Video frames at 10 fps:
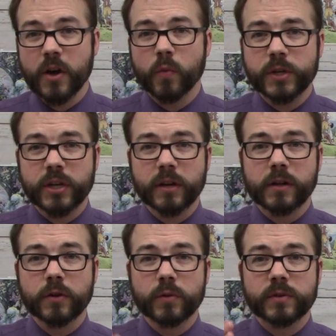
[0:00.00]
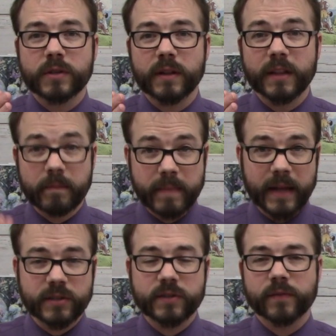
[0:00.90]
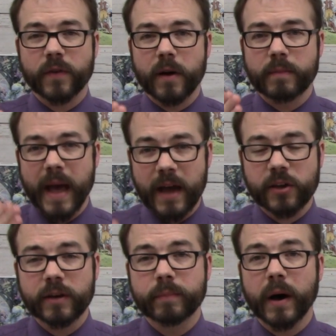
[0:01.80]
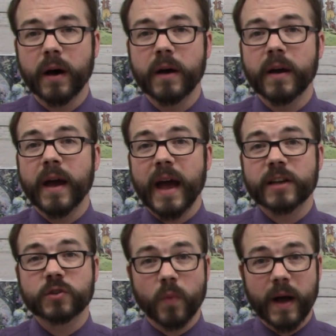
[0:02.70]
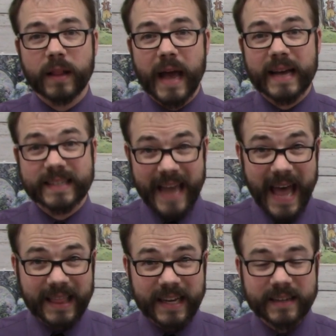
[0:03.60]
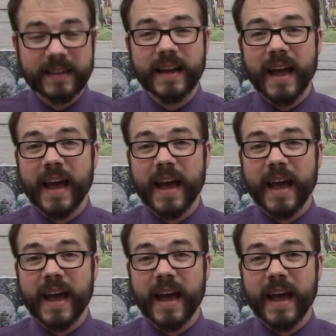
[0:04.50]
which includes laments from Hecuba as well as Helen,